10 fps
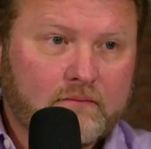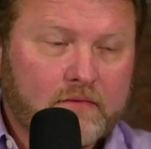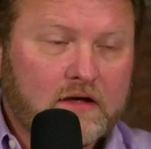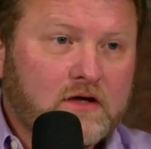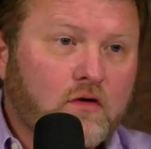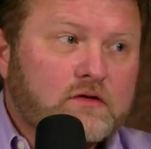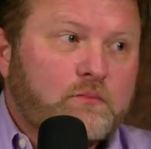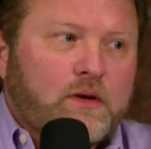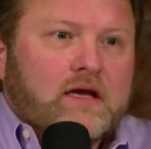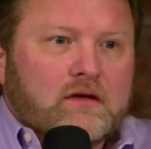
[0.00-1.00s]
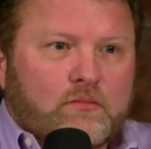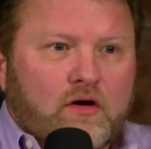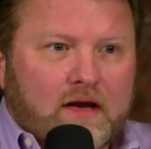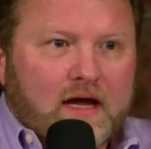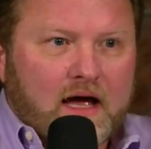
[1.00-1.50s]
And don't depend
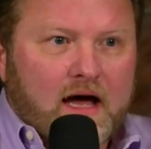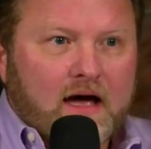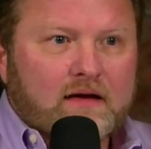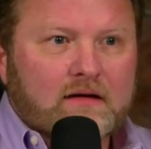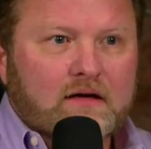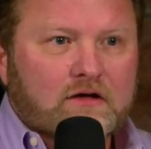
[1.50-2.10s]
upon AI.